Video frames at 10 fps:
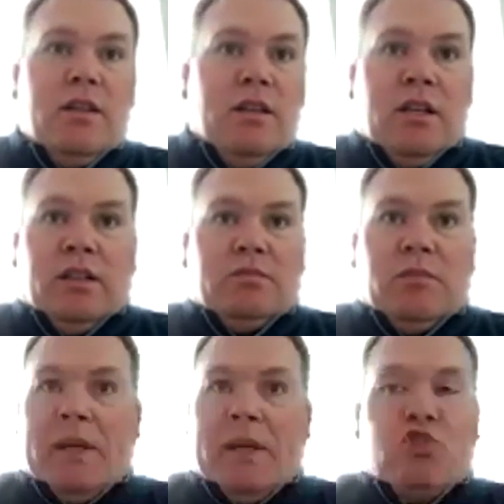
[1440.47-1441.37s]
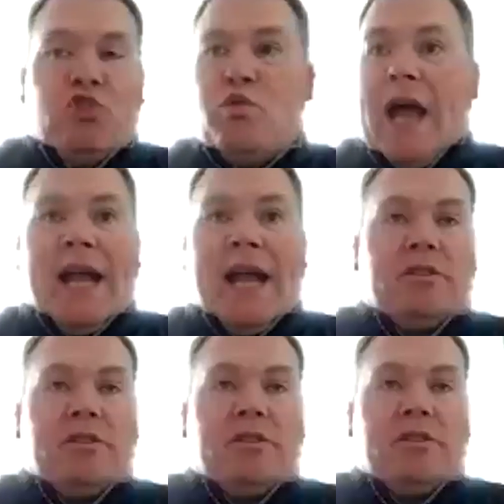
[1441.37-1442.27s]
I mean, he's 290
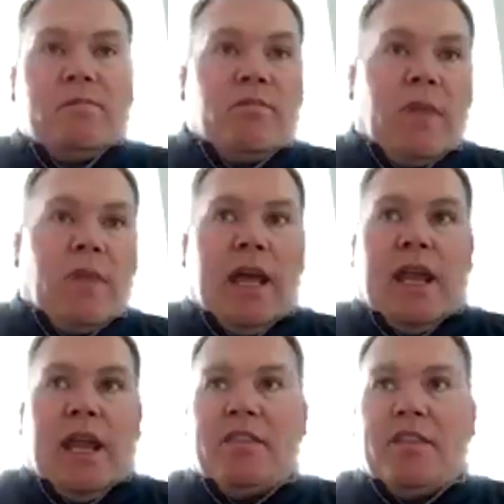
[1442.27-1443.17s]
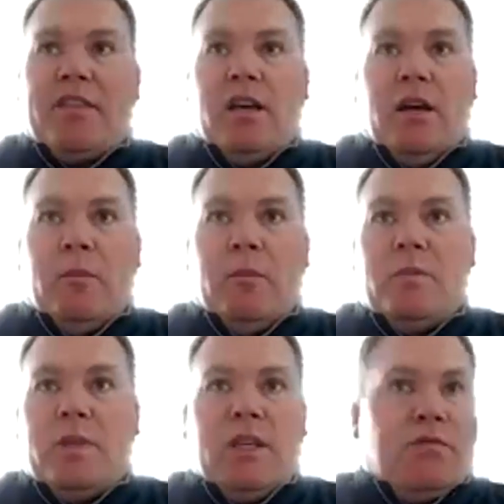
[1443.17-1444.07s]
plus. And I think
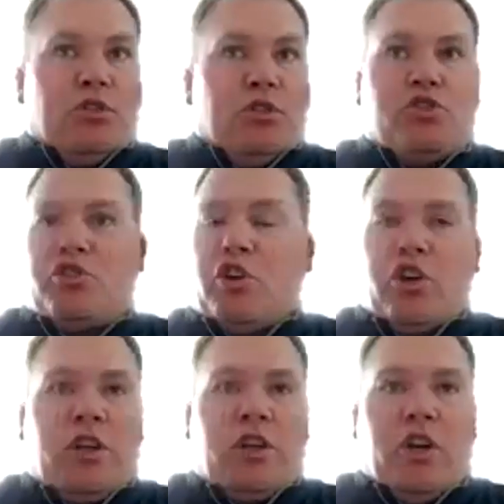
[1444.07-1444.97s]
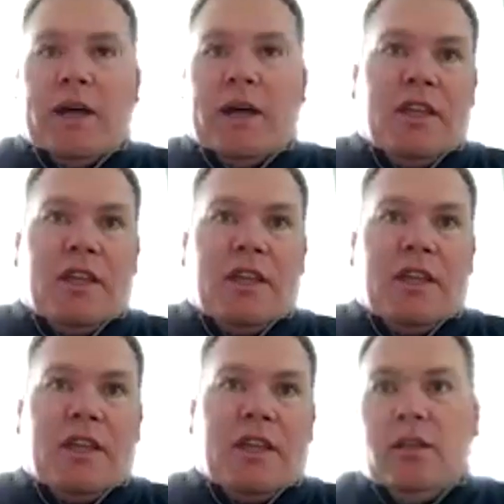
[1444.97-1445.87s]
for sure, you know, I
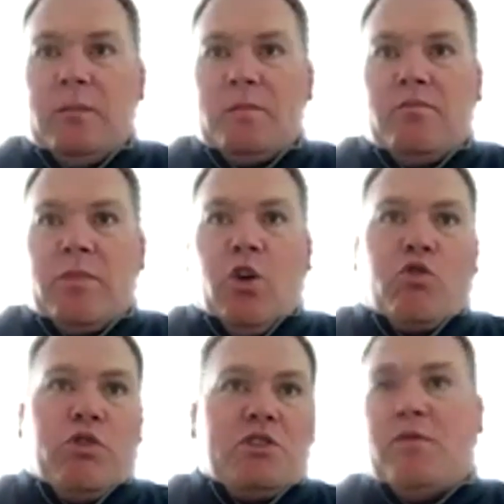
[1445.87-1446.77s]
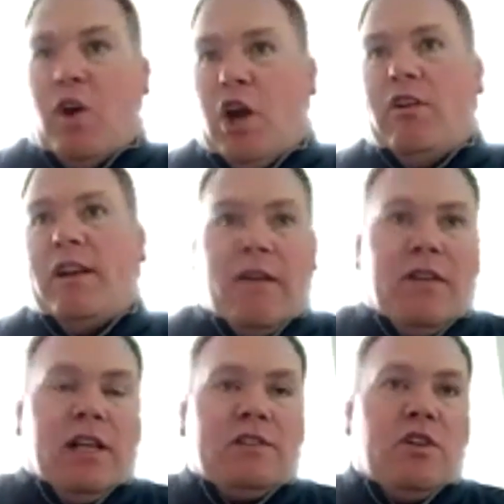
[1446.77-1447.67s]
think, you know, Christian Varner and Kevin
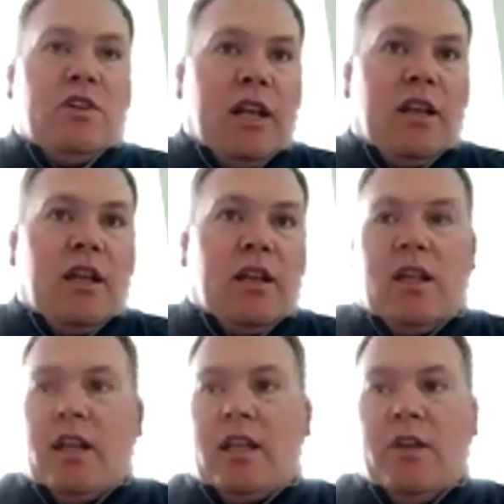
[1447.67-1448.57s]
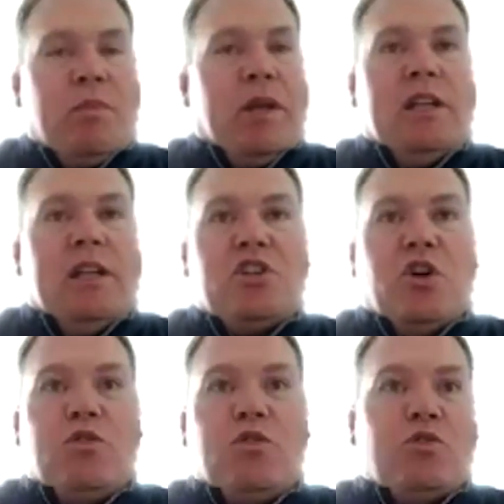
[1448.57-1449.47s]
Hester and Kedrick Bingley
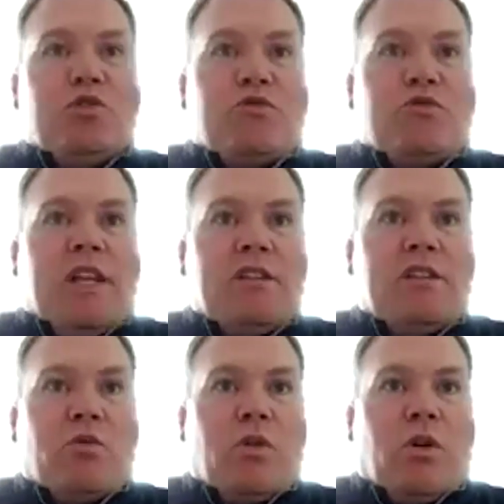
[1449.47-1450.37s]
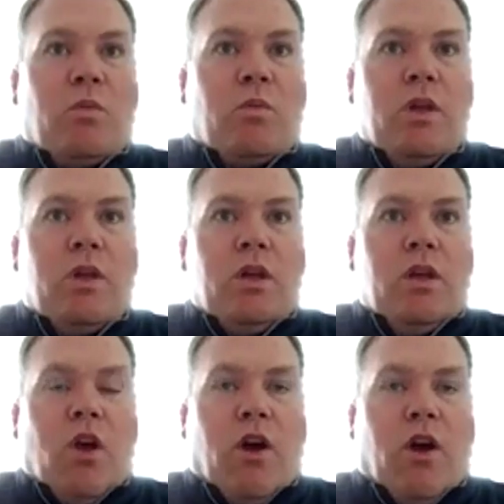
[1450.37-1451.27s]
Jones, those three kids
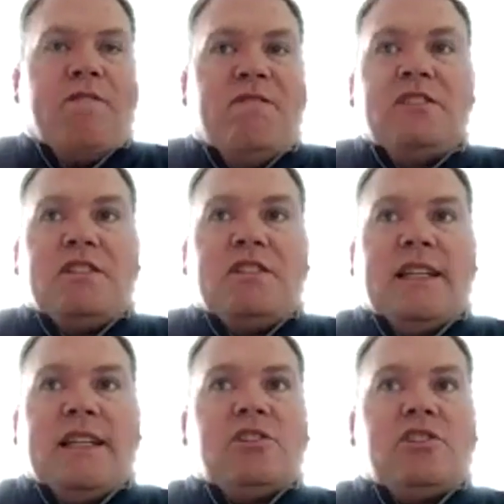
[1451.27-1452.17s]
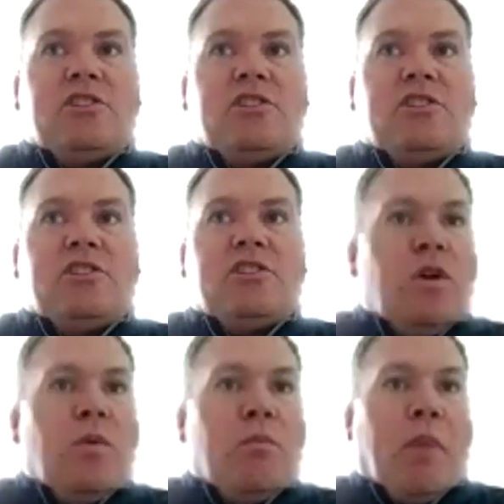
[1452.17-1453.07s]
are physically the size that,
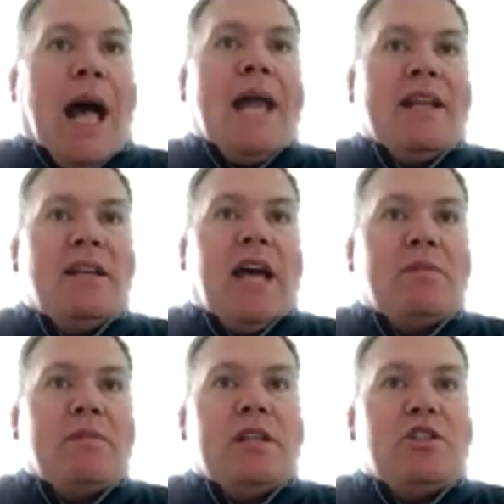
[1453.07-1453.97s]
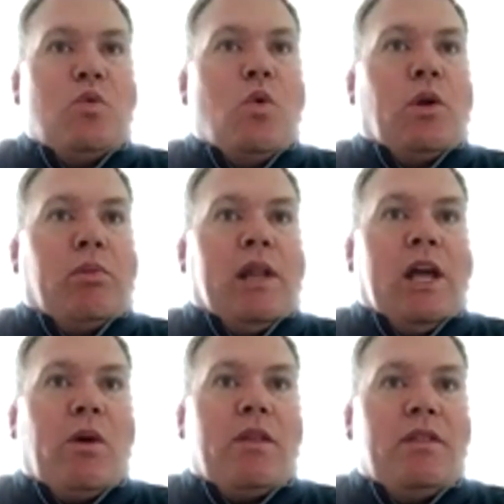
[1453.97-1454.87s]
you know, body types that you want
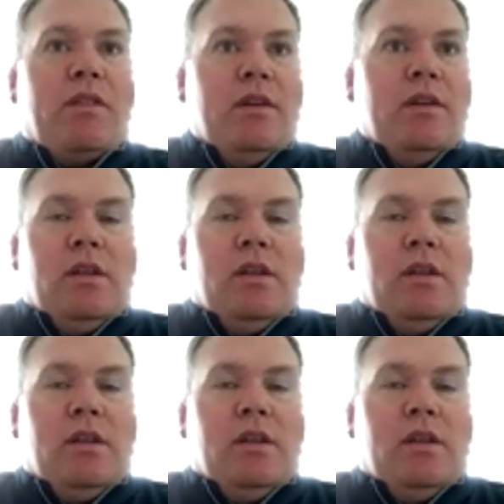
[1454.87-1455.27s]
to play with.